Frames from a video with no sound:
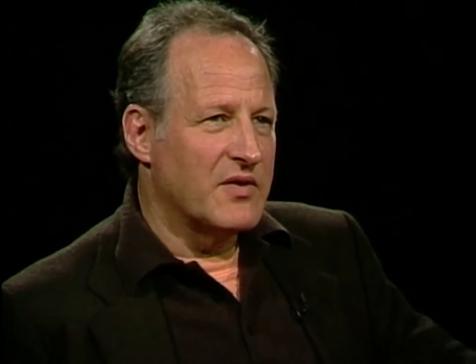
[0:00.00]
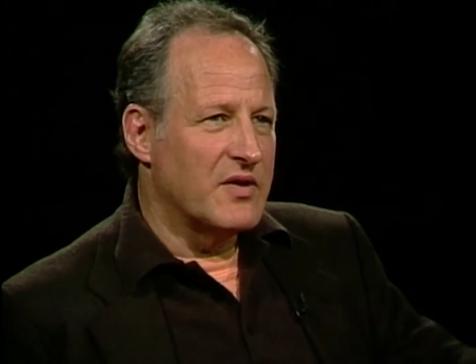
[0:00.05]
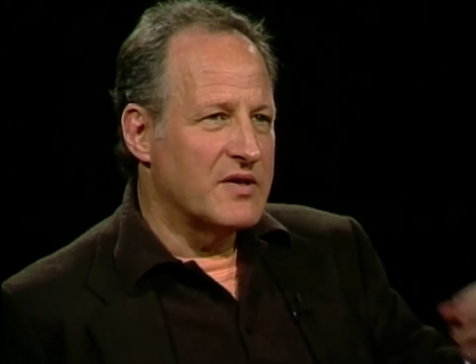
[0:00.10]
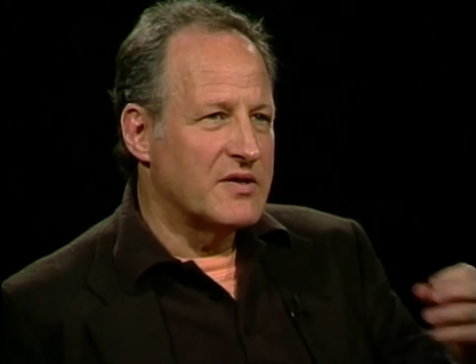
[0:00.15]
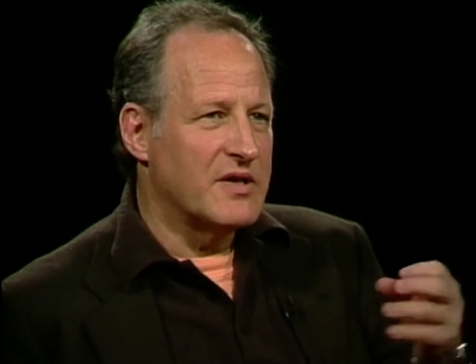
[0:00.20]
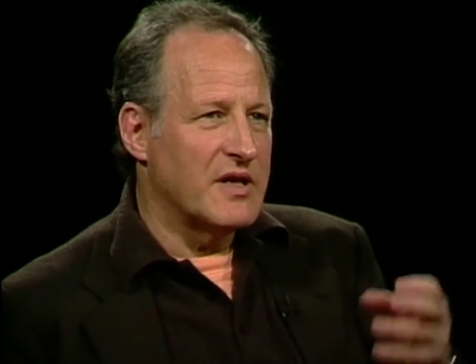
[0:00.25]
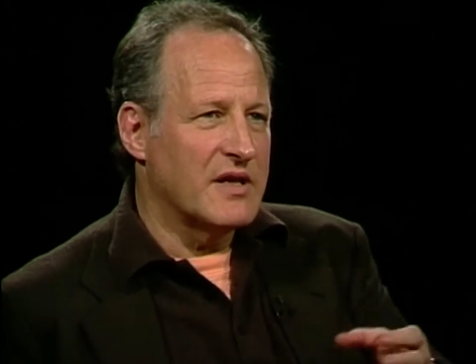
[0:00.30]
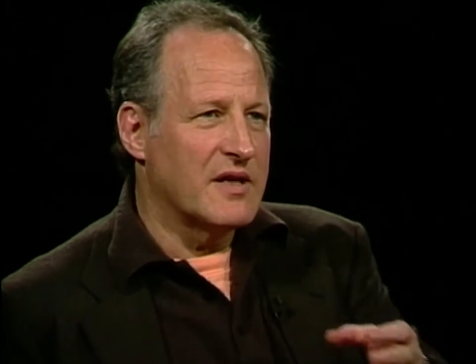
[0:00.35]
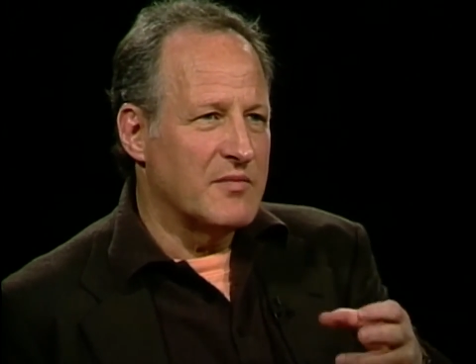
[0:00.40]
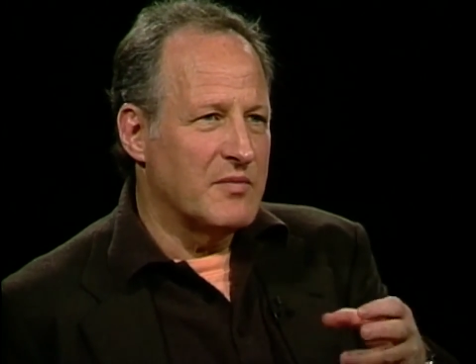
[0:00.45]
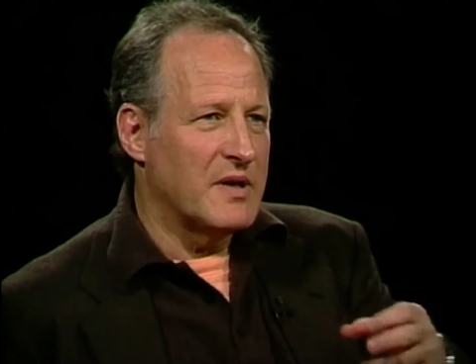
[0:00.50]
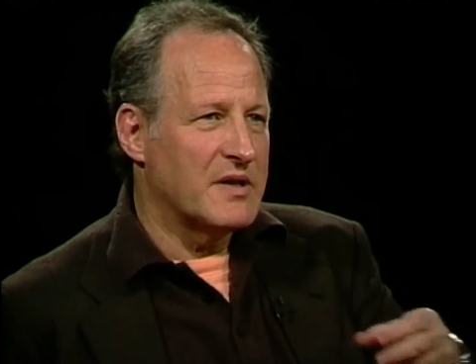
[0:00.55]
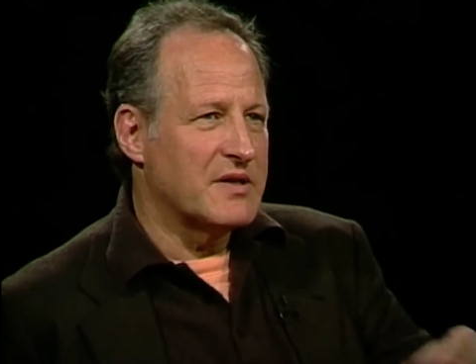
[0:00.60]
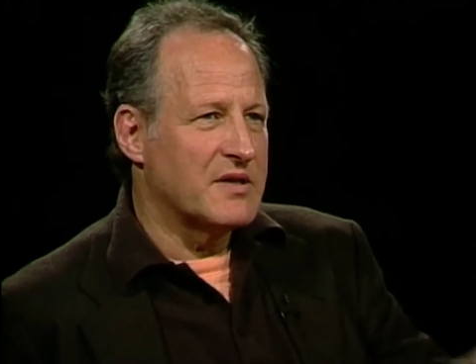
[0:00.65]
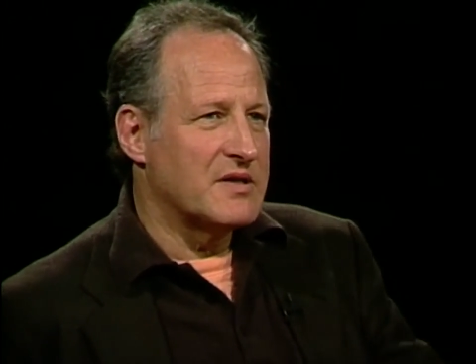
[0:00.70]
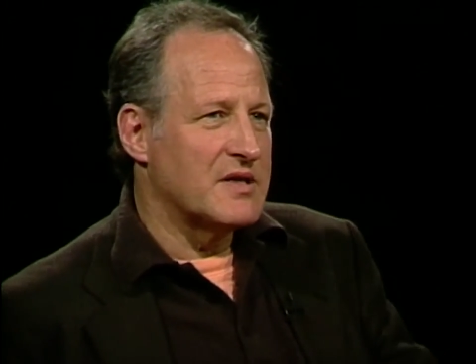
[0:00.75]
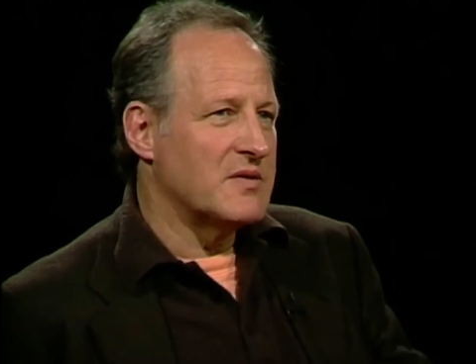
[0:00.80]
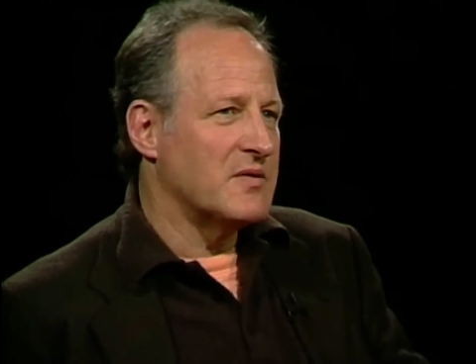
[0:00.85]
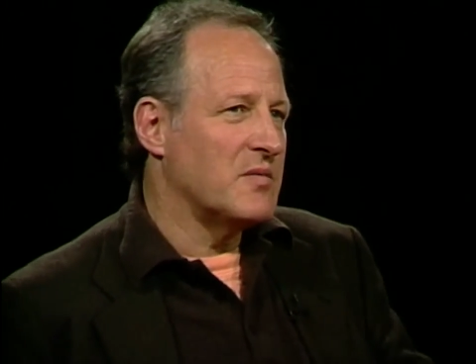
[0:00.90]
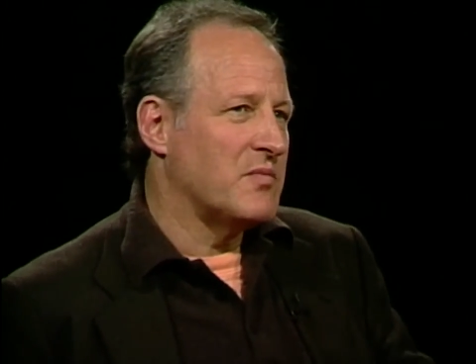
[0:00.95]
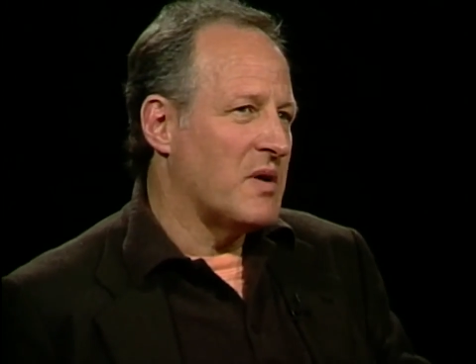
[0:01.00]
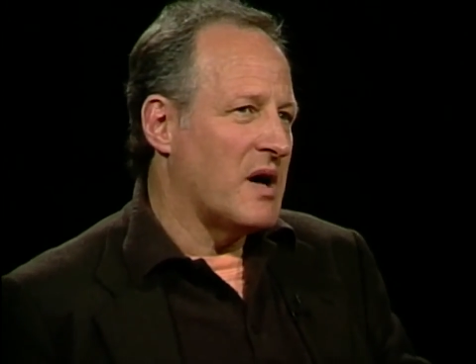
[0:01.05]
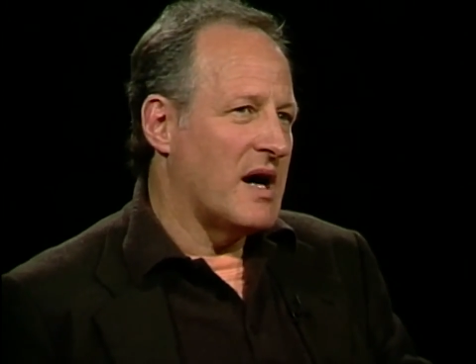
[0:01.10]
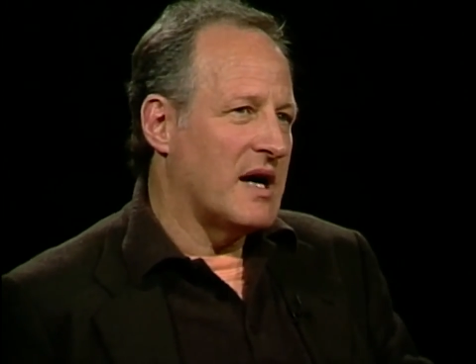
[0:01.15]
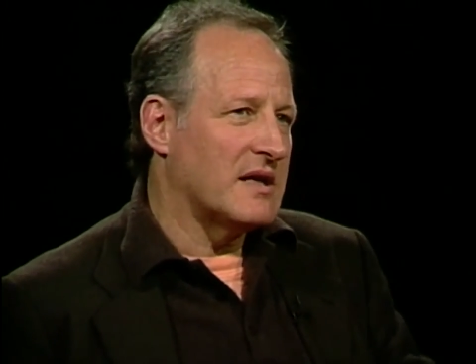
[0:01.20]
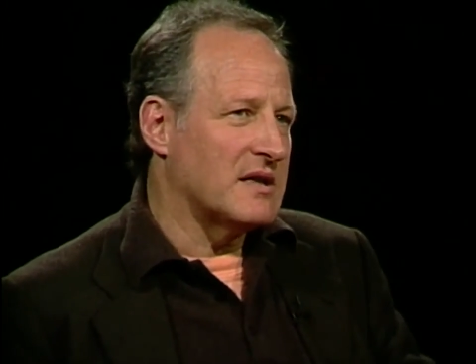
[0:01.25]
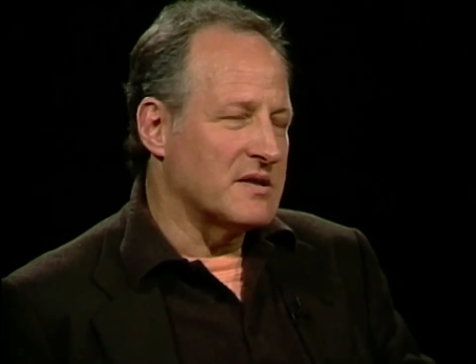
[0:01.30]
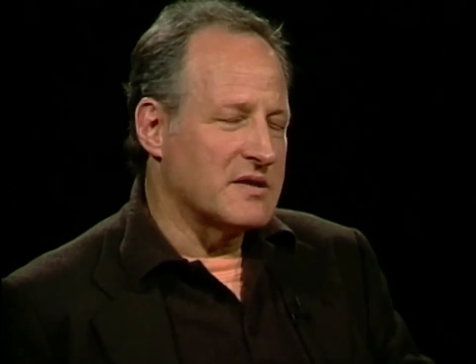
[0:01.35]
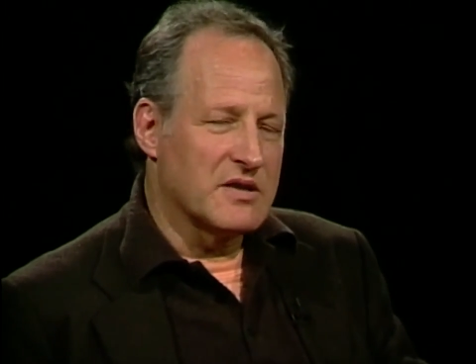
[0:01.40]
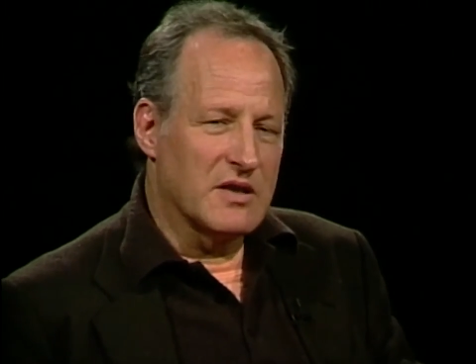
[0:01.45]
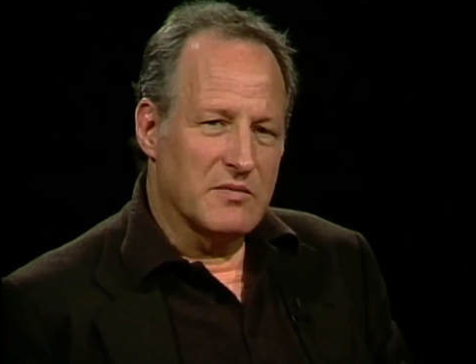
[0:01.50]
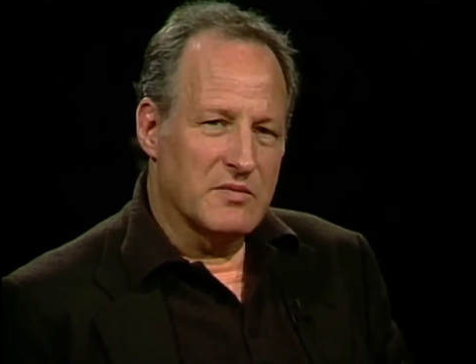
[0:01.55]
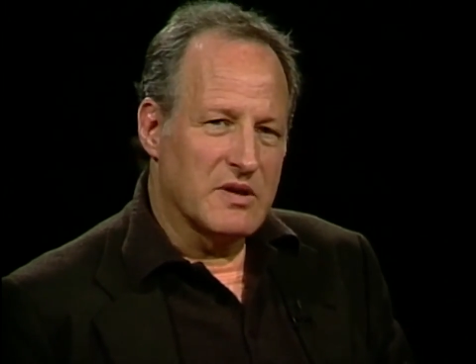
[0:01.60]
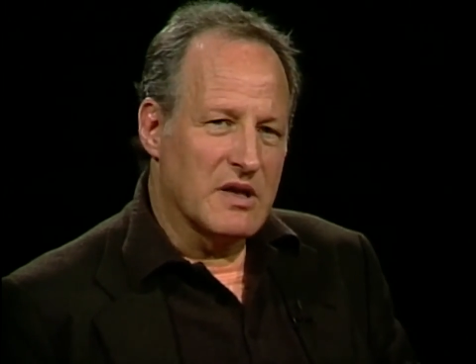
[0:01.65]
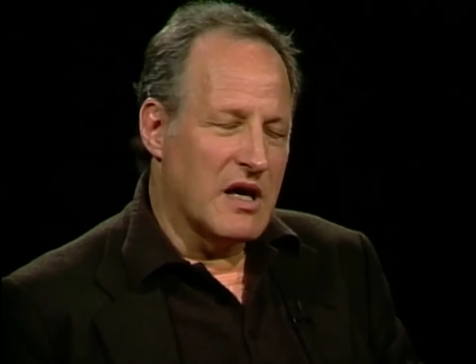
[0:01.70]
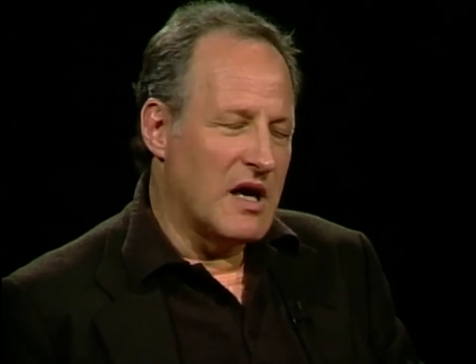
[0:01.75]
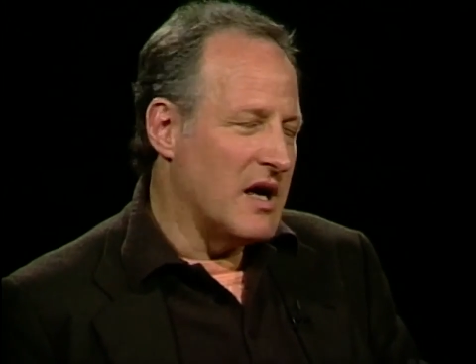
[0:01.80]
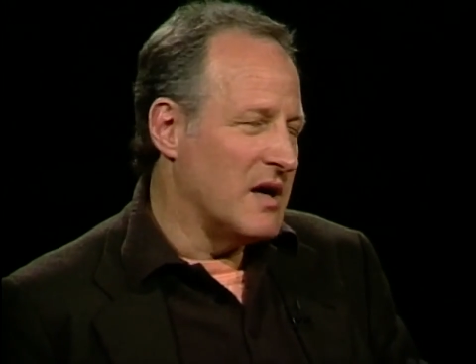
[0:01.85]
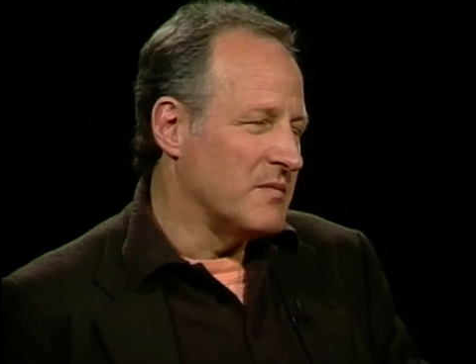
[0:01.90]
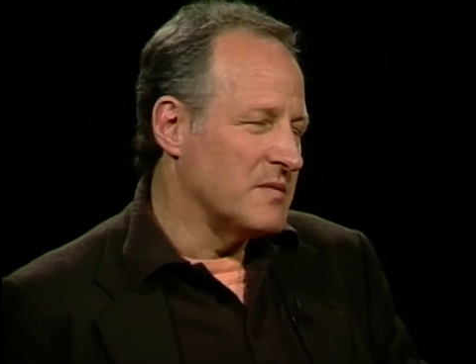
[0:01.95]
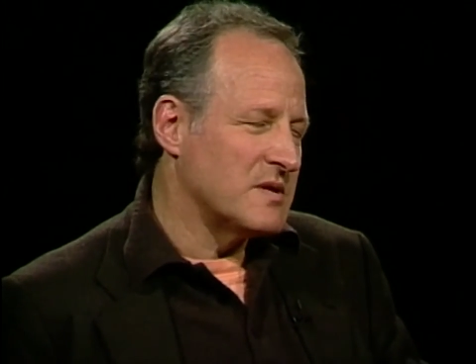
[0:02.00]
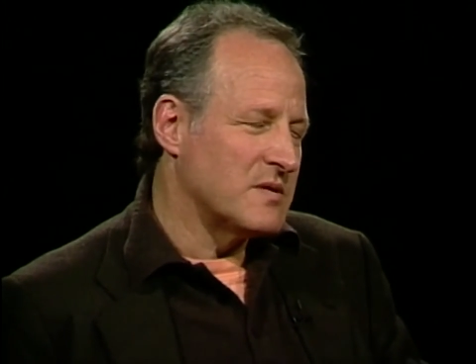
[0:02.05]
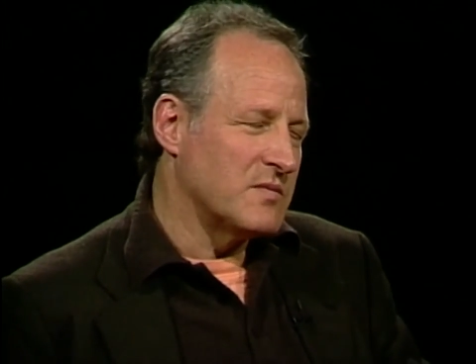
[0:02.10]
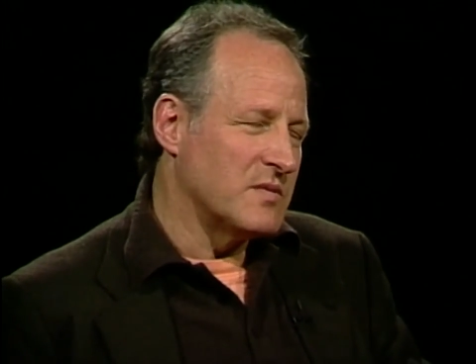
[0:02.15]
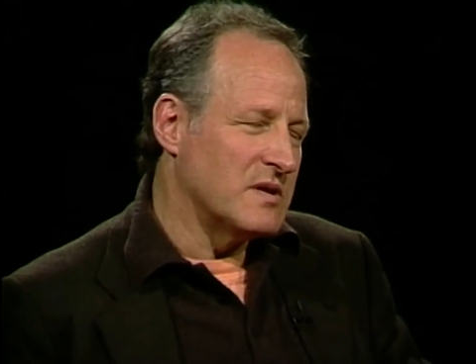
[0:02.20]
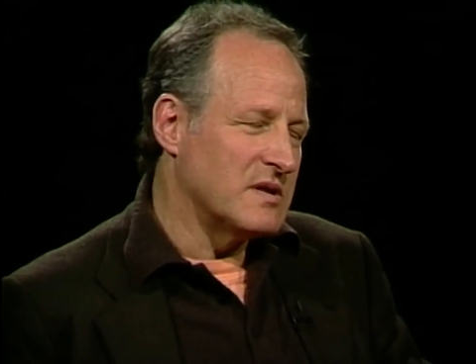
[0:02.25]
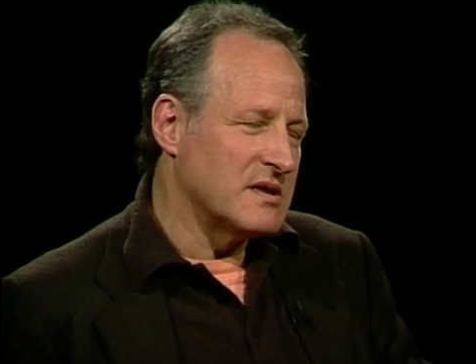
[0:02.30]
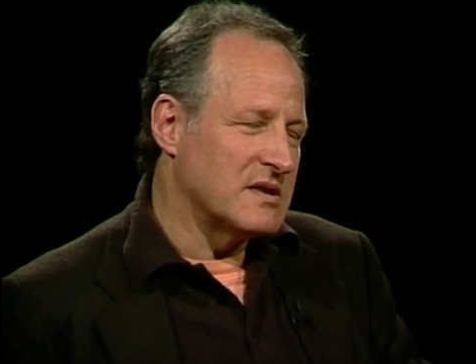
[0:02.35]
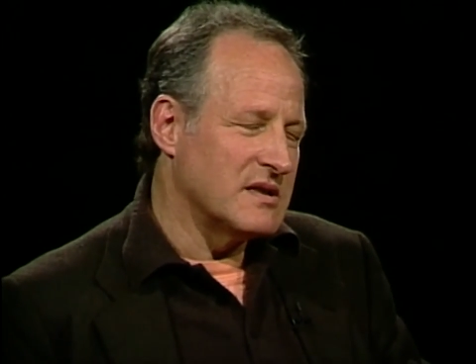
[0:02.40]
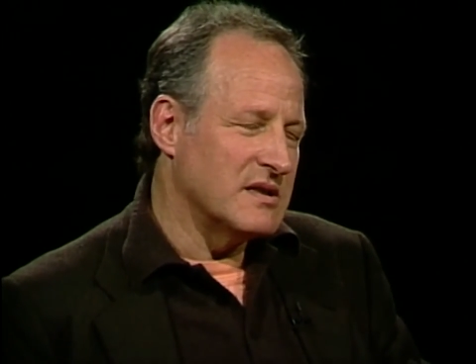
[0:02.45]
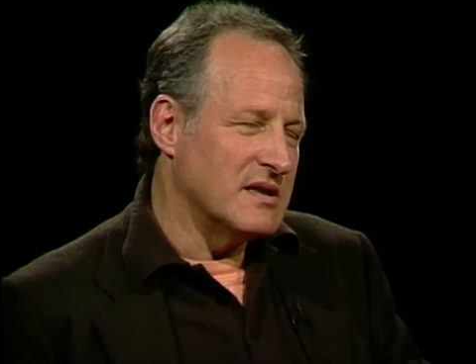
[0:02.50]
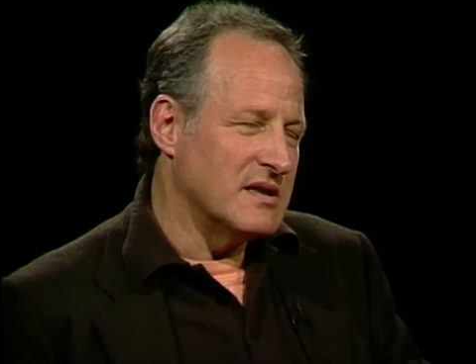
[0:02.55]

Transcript: 30-second message into a bottle sometimes. But